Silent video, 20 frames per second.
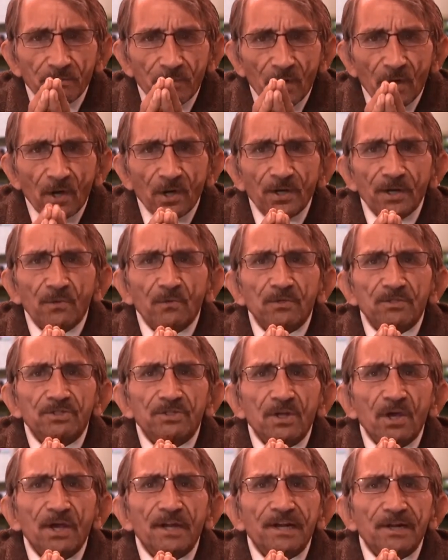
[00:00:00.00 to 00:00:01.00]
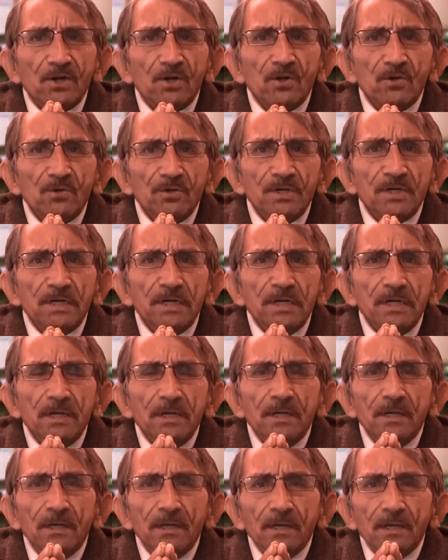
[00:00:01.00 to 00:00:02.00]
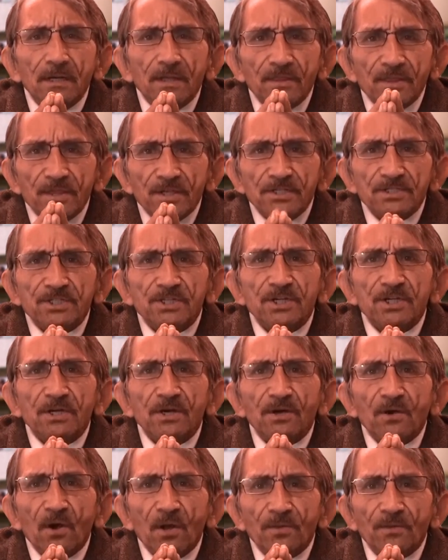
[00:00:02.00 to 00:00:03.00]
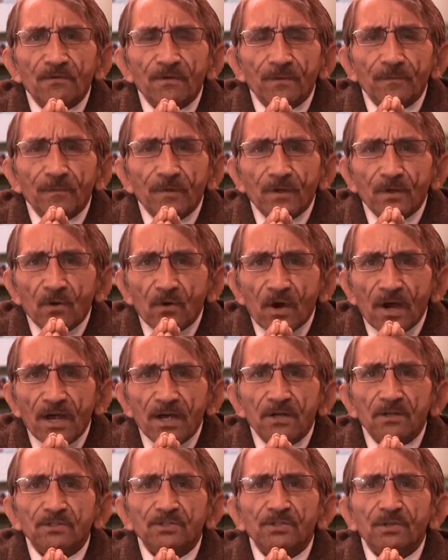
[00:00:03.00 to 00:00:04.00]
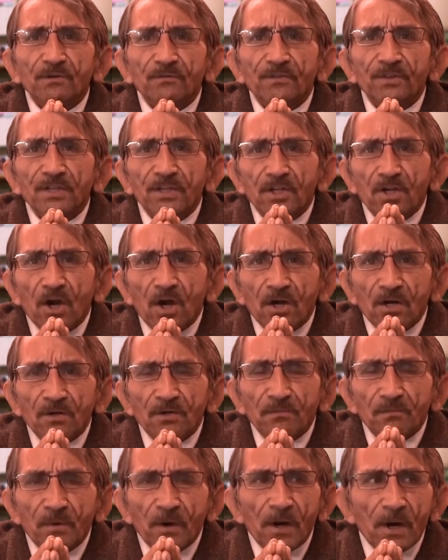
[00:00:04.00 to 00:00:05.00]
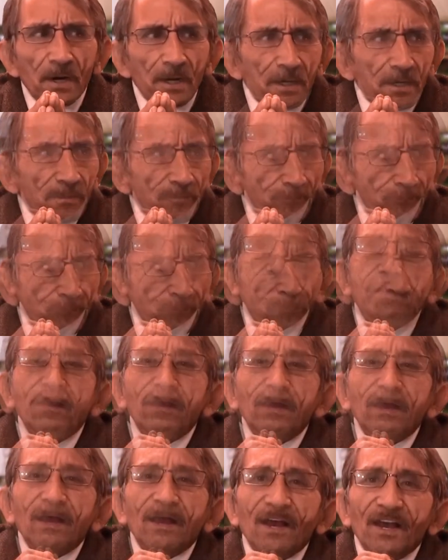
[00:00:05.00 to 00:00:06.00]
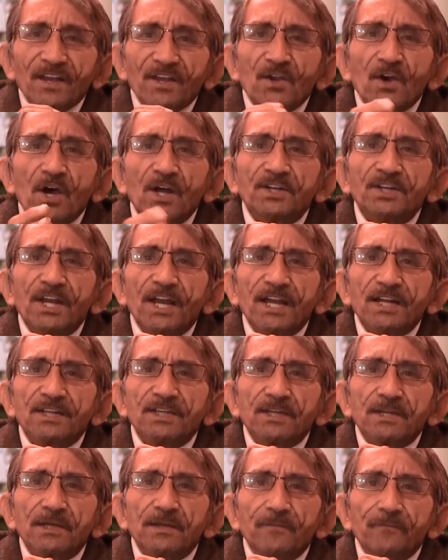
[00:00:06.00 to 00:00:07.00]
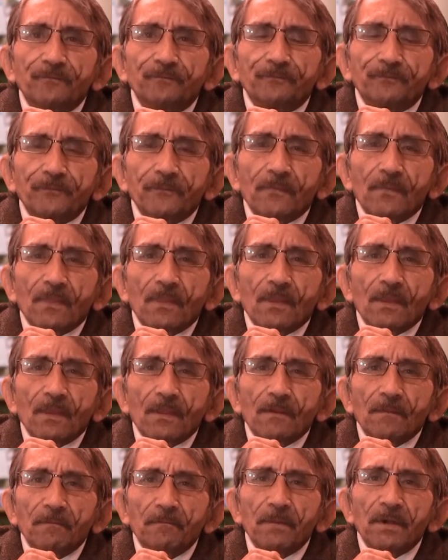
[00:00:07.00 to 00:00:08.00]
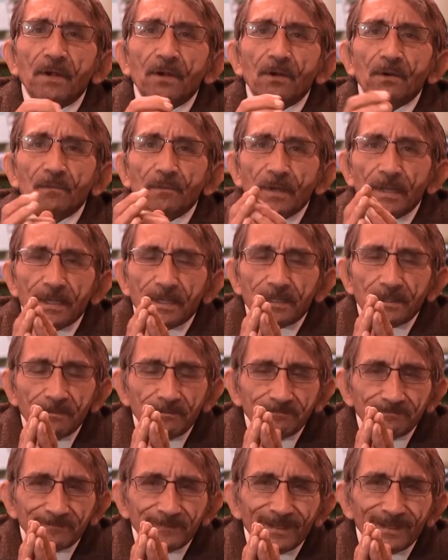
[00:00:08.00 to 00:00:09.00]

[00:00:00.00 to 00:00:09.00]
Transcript: potty was not included this year on the grounds of the Carleton Park, I contacted Mayor Mike.